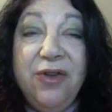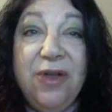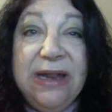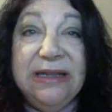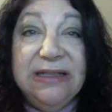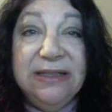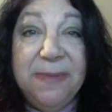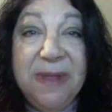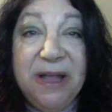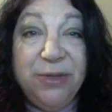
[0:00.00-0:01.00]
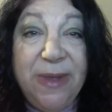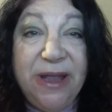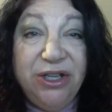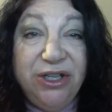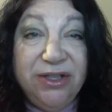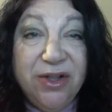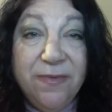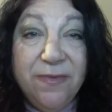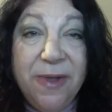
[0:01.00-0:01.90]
creating splash pages though.